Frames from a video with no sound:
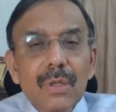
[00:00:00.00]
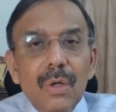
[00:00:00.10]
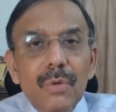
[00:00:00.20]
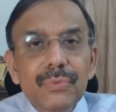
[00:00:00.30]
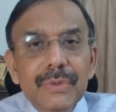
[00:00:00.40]

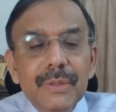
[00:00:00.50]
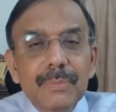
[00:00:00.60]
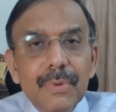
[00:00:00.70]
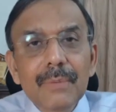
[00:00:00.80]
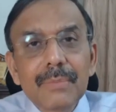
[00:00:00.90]
of the
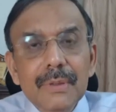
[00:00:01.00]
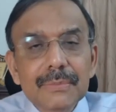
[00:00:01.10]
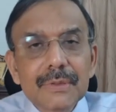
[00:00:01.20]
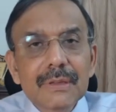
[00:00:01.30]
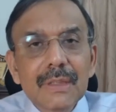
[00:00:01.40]

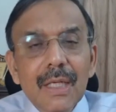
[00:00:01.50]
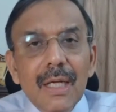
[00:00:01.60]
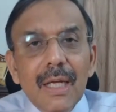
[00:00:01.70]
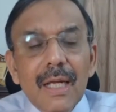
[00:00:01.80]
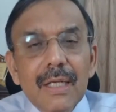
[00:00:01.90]
problems,
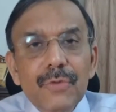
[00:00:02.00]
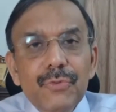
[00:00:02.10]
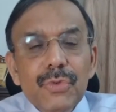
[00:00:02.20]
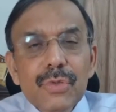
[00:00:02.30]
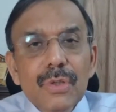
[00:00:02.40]
and if
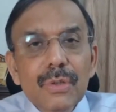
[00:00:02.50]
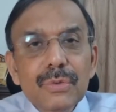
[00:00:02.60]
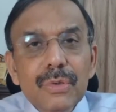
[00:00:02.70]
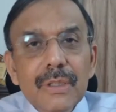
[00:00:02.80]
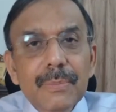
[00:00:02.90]
you solve
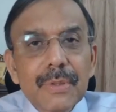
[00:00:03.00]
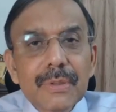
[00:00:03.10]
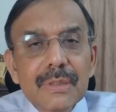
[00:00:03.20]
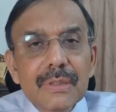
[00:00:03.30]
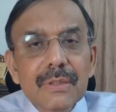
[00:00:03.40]

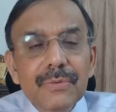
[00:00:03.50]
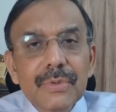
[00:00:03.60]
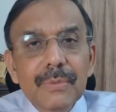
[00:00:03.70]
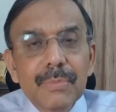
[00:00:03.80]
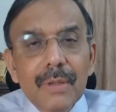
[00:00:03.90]
20% of
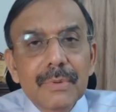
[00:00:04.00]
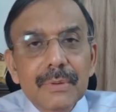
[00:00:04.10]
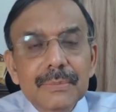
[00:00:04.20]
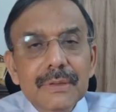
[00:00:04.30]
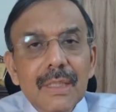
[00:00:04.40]
your
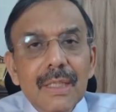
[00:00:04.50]
problems,